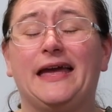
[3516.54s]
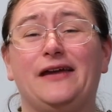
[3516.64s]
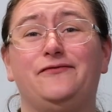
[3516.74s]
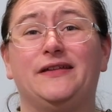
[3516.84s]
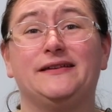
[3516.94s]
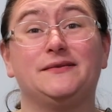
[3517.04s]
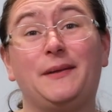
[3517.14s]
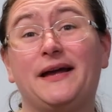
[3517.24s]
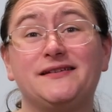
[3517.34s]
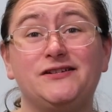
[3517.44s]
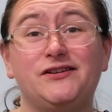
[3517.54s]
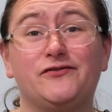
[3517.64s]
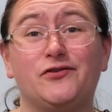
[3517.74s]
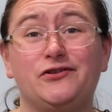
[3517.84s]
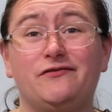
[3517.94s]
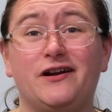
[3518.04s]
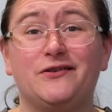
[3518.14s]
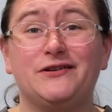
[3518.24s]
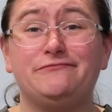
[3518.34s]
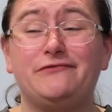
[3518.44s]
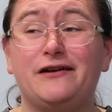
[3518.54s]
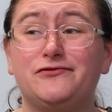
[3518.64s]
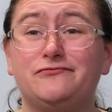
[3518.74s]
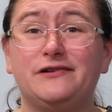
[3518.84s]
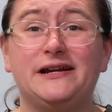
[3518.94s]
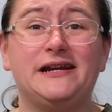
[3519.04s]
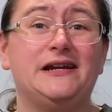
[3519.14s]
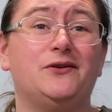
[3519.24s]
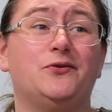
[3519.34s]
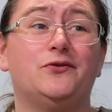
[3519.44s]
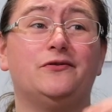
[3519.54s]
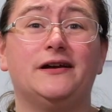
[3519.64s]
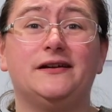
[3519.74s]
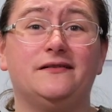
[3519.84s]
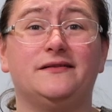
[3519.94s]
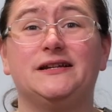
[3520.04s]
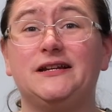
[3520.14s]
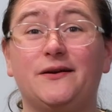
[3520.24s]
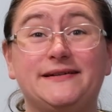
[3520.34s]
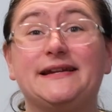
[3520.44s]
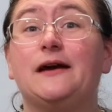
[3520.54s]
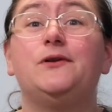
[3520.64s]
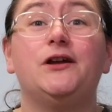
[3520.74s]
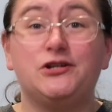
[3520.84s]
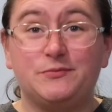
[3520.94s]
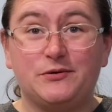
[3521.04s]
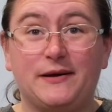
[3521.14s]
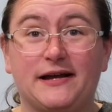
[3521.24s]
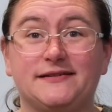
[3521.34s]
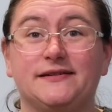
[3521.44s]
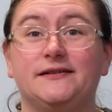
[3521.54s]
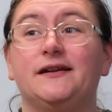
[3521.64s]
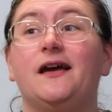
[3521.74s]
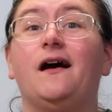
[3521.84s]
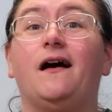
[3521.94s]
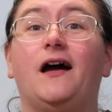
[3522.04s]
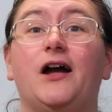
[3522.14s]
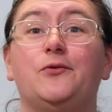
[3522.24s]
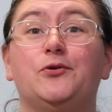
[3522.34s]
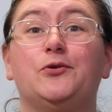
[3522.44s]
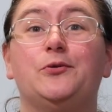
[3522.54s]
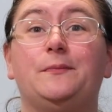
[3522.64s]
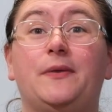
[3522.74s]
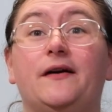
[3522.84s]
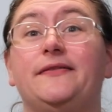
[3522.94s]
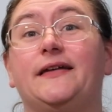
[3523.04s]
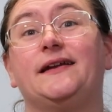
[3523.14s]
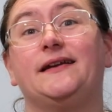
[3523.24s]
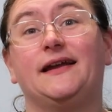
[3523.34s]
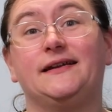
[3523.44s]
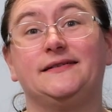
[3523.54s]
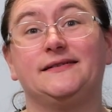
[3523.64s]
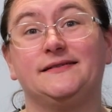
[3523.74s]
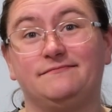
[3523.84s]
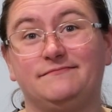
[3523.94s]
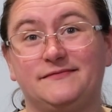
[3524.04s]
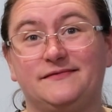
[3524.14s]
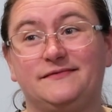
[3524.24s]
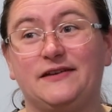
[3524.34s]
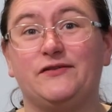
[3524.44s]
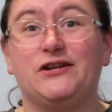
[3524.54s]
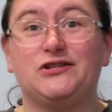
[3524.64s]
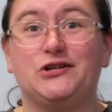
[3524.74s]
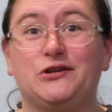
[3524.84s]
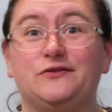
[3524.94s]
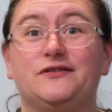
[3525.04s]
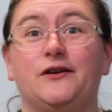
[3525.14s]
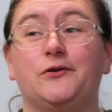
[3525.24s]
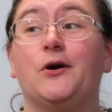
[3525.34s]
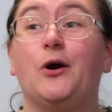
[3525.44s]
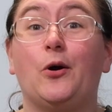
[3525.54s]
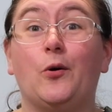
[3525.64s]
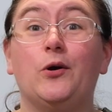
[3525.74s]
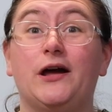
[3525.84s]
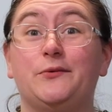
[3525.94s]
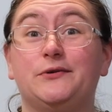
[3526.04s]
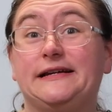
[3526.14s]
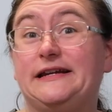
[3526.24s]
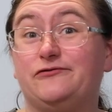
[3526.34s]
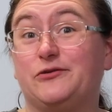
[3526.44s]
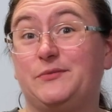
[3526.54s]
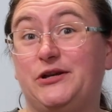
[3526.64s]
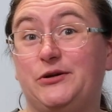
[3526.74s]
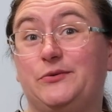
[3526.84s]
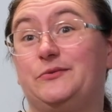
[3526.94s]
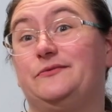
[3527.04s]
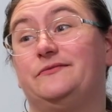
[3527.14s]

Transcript: if there's a pattern you've got your eye on in Ravelry or an, you know, a downloadable pattern, I will buy that and give it to you. So all I will need from you,